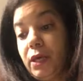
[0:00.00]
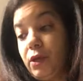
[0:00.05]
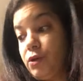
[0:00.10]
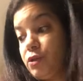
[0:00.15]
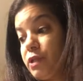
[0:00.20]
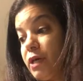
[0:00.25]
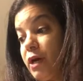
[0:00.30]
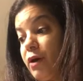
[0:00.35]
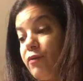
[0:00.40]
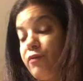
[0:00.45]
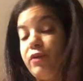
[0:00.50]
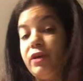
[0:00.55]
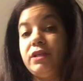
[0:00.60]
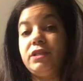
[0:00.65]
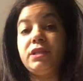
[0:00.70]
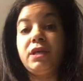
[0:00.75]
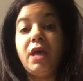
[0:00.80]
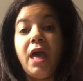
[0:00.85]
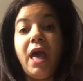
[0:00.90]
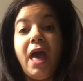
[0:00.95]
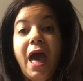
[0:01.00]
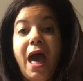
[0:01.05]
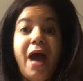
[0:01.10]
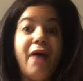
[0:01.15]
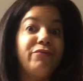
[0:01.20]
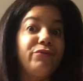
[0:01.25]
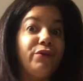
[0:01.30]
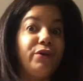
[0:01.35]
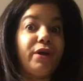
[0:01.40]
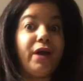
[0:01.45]
yourself is
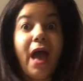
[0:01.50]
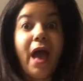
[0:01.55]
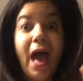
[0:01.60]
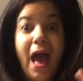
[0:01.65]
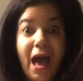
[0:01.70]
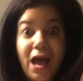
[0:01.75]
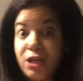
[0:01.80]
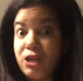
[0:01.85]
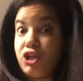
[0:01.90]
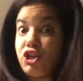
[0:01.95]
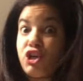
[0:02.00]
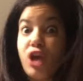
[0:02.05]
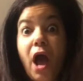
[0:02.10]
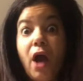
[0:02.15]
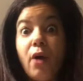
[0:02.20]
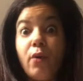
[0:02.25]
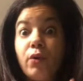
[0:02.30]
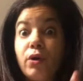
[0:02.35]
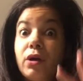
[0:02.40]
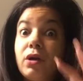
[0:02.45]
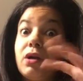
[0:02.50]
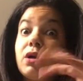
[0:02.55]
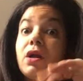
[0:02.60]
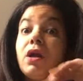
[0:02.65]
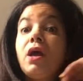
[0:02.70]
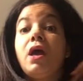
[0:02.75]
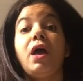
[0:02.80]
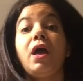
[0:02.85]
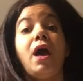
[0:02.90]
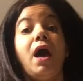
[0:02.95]
after a hot shower.
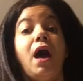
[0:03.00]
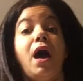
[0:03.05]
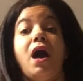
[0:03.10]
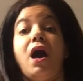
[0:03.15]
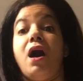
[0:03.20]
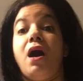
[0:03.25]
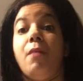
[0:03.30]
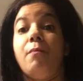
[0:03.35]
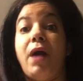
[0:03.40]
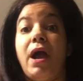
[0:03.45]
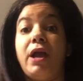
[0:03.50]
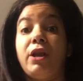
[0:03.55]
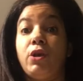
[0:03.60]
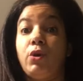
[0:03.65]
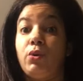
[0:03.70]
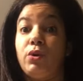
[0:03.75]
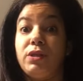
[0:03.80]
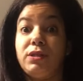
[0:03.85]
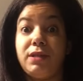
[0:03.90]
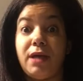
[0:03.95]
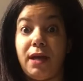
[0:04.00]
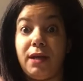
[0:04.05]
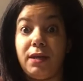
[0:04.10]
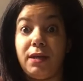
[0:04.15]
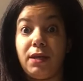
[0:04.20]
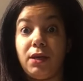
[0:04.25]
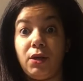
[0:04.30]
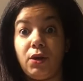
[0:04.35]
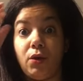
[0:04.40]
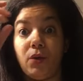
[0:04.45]
I noticed that
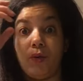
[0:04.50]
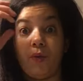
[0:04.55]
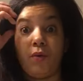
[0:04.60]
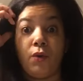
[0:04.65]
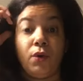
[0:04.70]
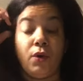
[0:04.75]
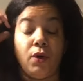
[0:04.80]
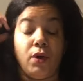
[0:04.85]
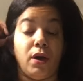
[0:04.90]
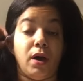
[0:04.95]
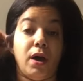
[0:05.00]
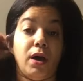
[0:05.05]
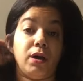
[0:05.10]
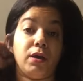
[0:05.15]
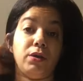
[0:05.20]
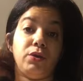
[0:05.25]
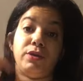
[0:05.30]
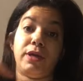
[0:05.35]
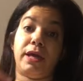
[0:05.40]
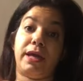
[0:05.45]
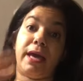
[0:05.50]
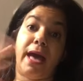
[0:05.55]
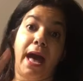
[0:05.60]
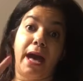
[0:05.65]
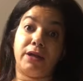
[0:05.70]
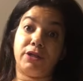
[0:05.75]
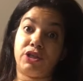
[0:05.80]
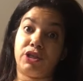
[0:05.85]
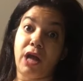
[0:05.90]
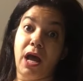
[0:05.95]
you take a
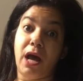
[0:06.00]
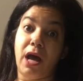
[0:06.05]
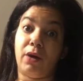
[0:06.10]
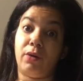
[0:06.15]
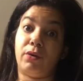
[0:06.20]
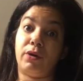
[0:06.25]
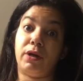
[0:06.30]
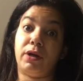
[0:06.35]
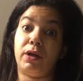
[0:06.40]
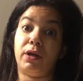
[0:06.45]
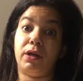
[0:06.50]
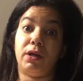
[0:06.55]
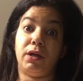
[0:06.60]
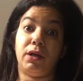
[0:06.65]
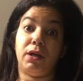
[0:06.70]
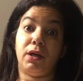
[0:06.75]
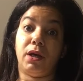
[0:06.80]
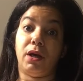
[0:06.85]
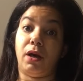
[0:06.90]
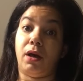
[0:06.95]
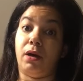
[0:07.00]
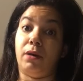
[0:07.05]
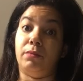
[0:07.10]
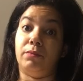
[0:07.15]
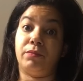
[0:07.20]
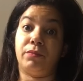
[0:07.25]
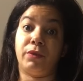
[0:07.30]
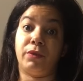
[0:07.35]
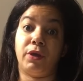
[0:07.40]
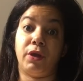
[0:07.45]
hot shower,
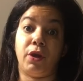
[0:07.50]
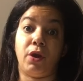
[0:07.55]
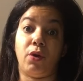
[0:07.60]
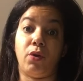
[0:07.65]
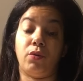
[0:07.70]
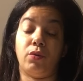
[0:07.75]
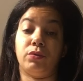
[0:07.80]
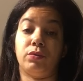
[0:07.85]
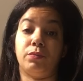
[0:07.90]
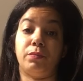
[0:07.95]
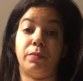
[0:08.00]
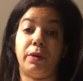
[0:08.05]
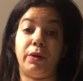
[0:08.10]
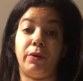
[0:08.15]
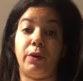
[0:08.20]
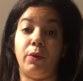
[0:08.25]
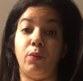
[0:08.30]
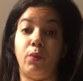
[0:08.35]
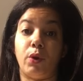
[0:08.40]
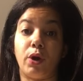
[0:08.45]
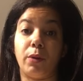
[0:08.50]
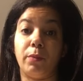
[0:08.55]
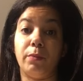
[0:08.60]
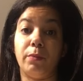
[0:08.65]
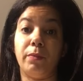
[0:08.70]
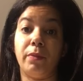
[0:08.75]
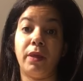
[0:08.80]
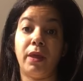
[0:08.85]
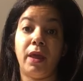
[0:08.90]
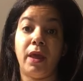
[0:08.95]
very
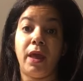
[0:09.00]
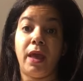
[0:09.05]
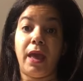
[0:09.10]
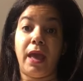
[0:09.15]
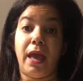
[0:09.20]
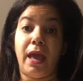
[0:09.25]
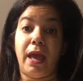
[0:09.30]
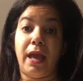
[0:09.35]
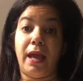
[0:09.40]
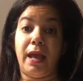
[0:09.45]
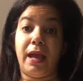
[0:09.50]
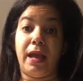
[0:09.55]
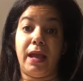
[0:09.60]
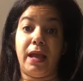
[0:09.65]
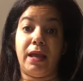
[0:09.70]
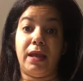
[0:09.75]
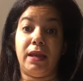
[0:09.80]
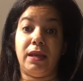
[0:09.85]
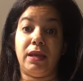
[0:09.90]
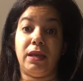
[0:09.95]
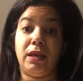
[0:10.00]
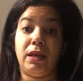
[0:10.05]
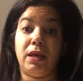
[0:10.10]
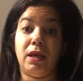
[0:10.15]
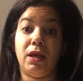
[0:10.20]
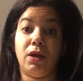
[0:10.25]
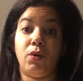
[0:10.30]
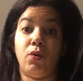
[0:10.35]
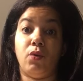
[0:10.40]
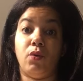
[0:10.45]
warm, and
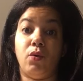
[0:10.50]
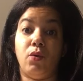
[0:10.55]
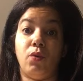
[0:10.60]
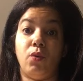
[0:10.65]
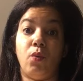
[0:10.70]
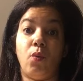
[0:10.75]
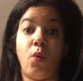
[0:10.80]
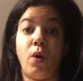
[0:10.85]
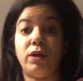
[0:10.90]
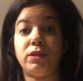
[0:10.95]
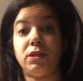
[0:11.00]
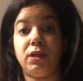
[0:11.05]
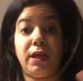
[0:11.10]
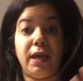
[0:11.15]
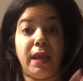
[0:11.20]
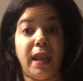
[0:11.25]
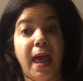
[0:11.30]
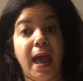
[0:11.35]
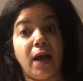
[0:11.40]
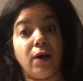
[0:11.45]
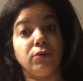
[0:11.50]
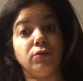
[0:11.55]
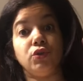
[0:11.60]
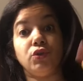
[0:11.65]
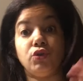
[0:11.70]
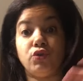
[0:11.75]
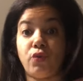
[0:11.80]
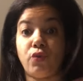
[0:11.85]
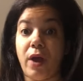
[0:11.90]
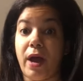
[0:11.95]
once you get out, you
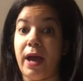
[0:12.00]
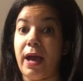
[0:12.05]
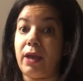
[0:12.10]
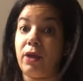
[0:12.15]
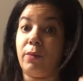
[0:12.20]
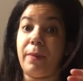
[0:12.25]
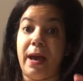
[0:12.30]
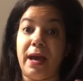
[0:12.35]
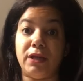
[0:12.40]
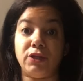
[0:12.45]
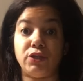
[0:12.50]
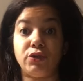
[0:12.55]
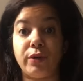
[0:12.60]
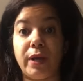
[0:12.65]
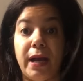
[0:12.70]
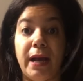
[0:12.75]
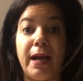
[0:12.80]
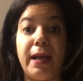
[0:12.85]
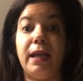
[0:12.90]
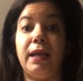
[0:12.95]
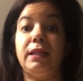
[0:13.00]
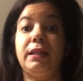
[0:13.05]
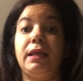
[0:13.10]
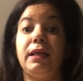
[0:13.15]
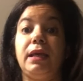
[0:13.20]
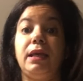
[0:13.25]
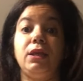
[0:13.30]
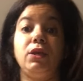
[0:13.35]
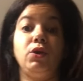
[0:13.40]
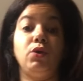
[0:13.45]
dry, you pat dry, and
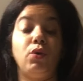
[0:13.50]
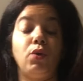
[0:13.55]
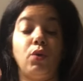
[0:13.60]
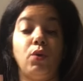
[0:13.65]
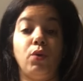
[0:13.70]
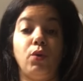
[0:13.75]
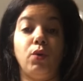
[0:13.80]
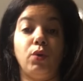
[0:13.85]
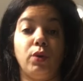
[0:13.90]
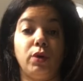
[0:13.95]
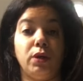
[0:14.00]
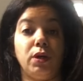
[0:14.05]
then you go